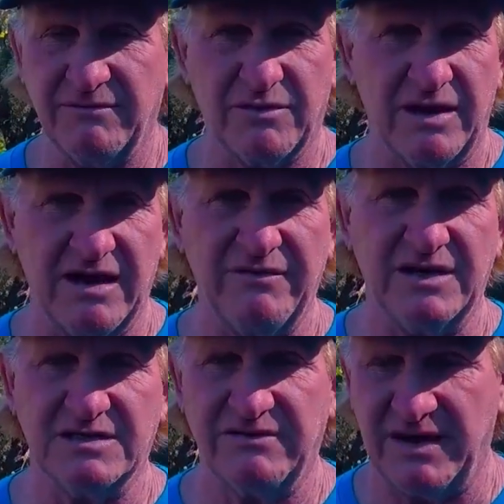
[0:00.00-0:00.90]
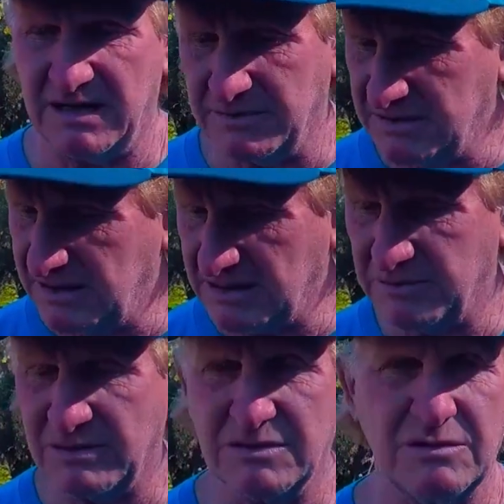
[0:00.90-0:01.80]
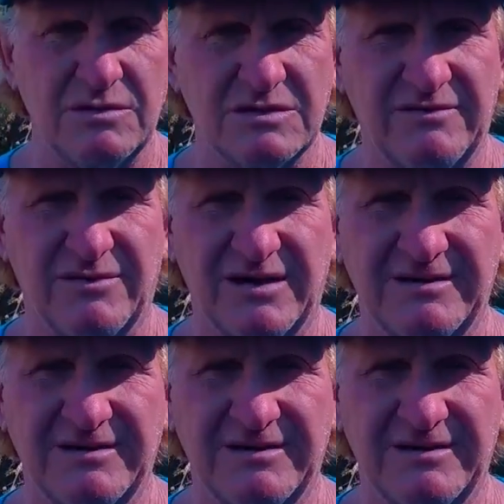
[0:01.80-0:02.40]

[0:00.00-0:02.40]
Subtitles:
for evidence of animals, and that's what those holes are for.